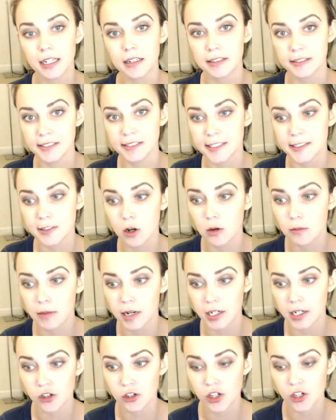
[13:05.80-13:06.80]
in so
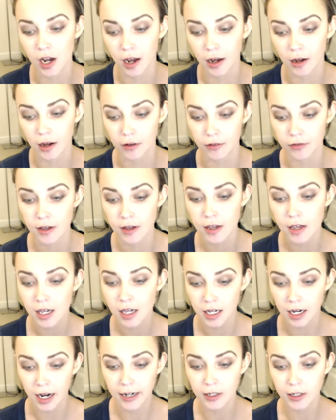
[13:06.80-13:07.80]
much of
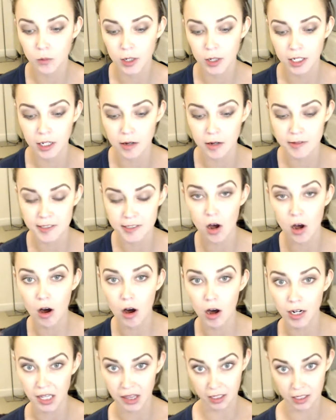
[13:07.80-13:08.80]
kind of what goes
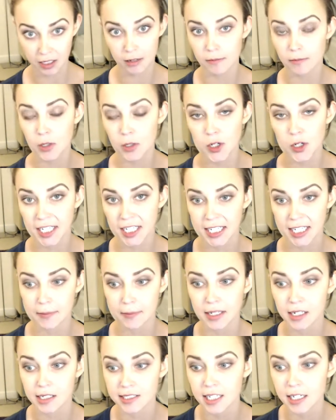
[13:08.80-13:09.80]
on in the community,
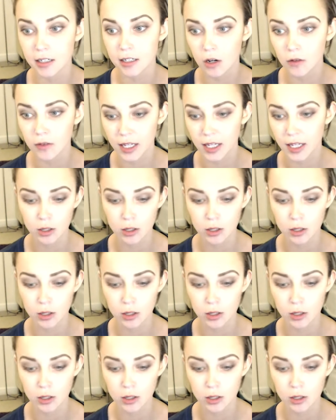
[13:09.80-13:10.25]
because I know like